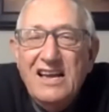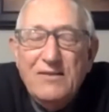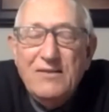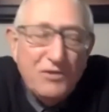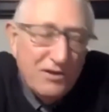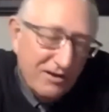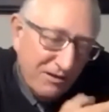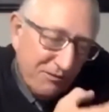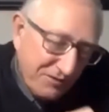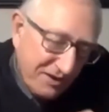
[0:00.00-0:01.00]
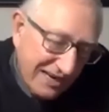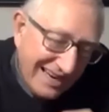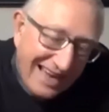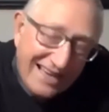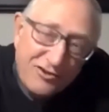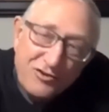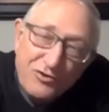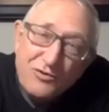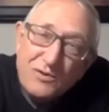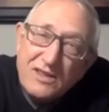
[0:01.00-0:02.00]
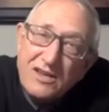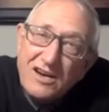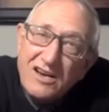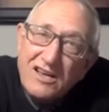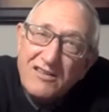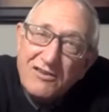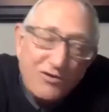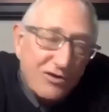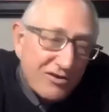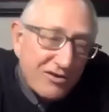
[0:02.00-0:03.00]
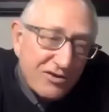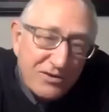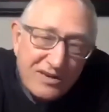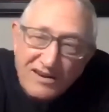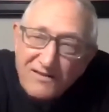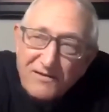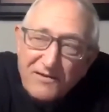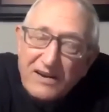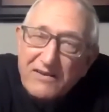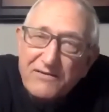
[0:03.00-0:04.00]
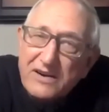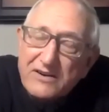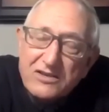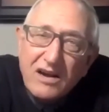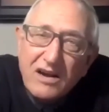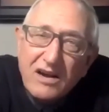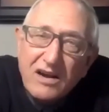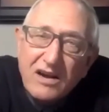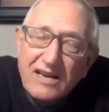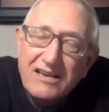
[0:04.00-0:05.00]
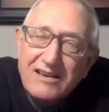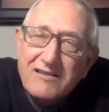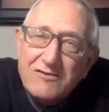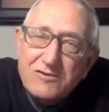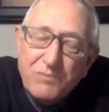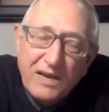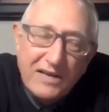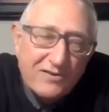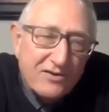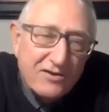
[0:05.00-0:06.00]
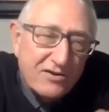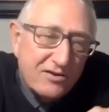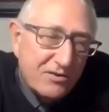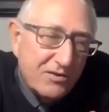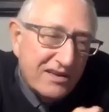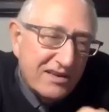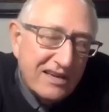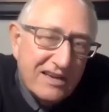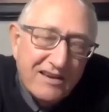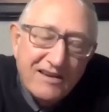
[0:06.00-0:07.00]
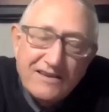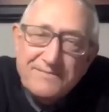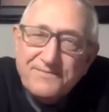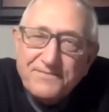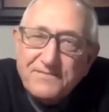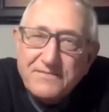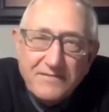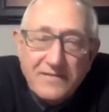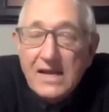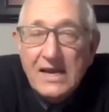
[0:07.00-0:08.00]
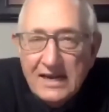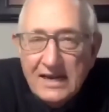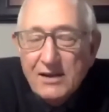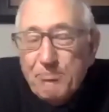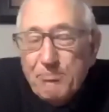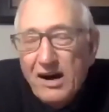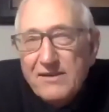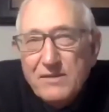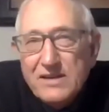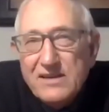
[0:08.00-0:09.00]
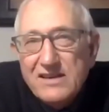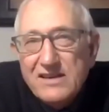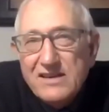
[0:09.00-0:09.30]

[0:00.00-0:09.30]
It will connect you with the earth, and you can do it in a very, very tiny little space. You can do it in an apartment,